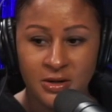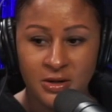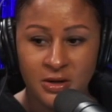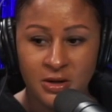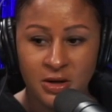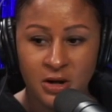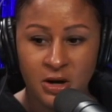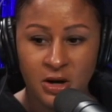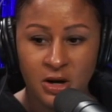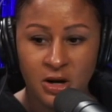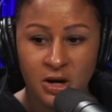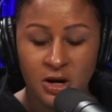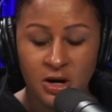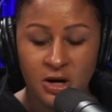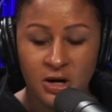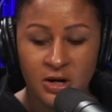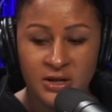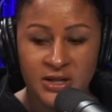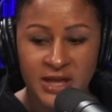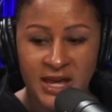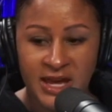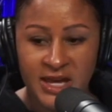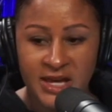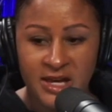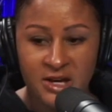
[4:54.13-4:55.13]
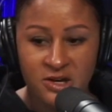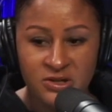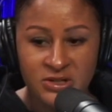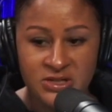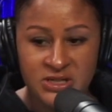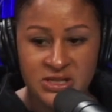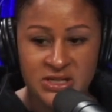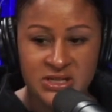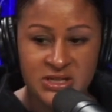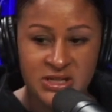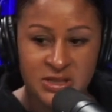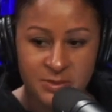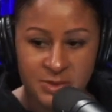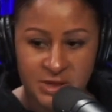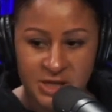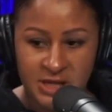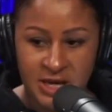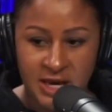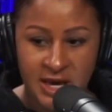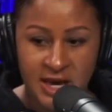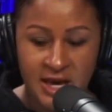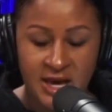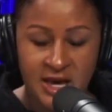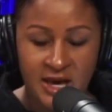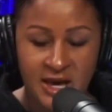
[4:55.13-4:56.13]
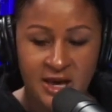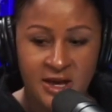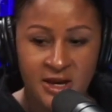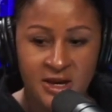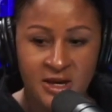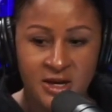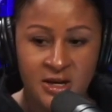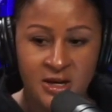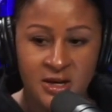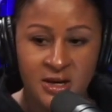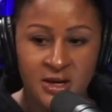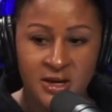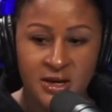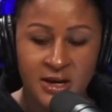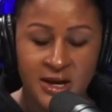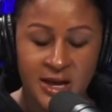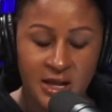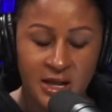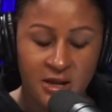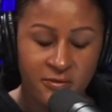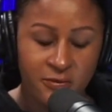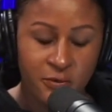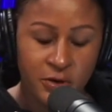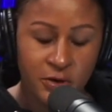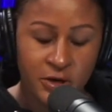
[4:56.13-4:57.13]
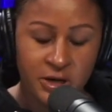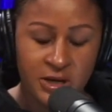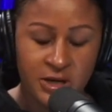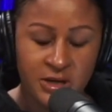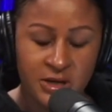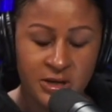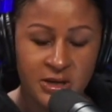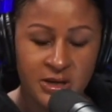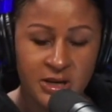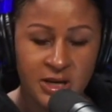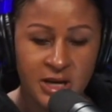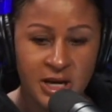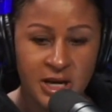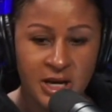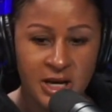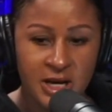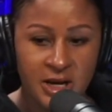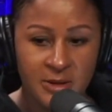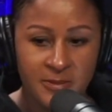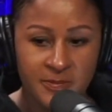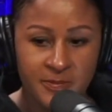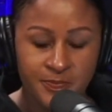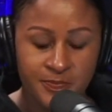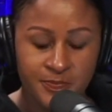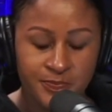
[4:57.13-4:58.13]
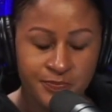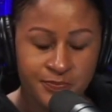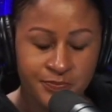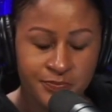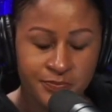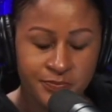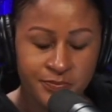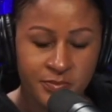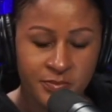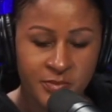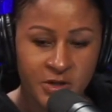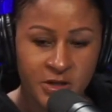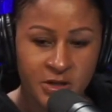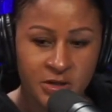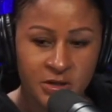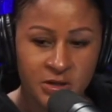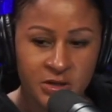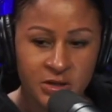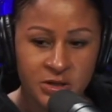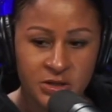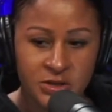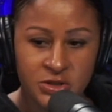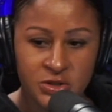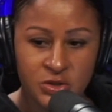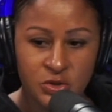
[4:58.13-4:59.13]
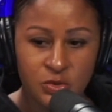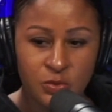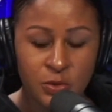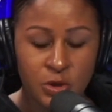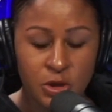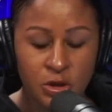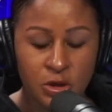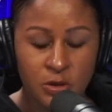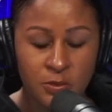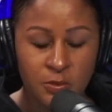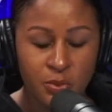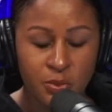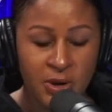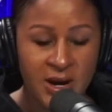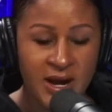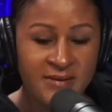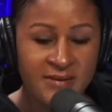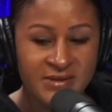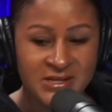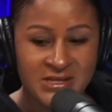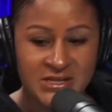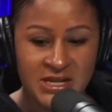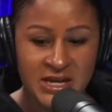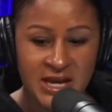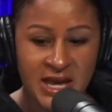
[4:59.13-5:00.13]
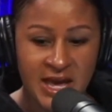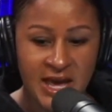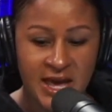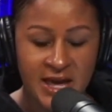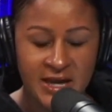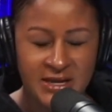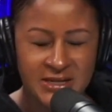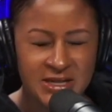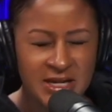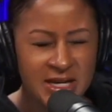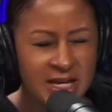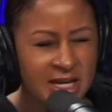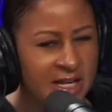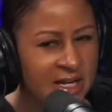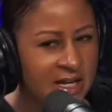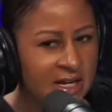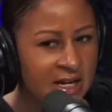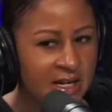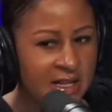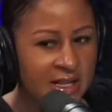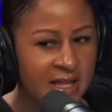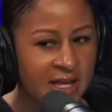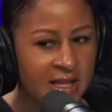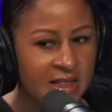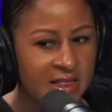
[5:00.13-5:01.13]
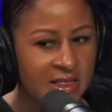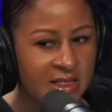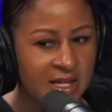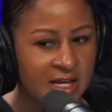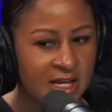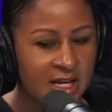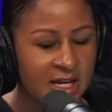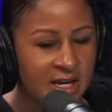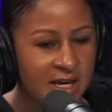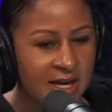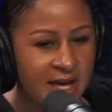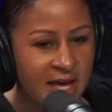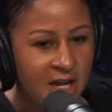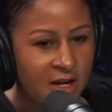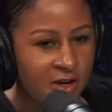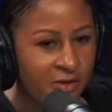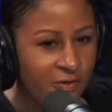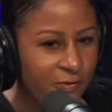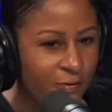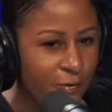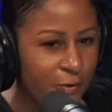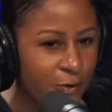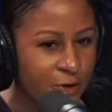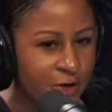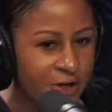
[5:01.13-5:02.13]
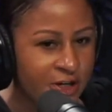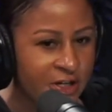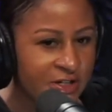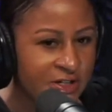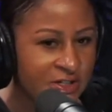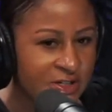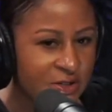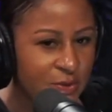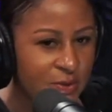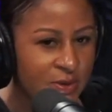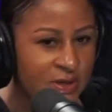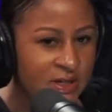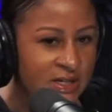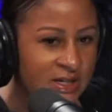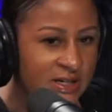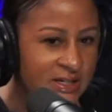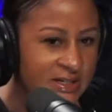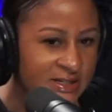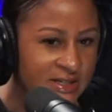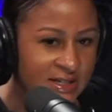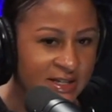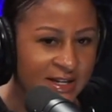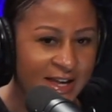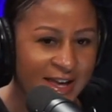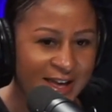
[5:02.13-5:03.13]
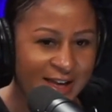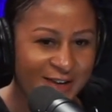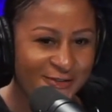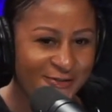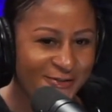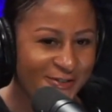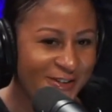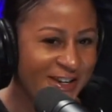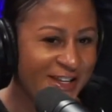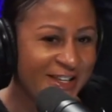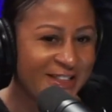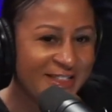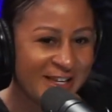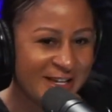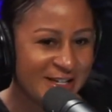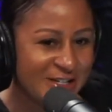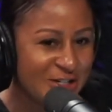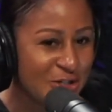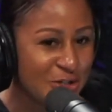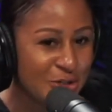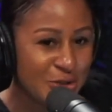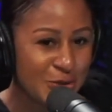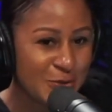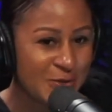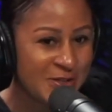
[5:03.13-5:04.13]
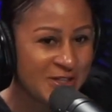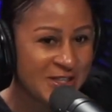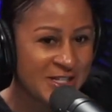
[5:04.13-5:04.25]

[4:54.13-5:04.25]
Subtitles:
they hear CCPA, California Consumer Privacy Act, and they think California, so it doesn't have anything to do with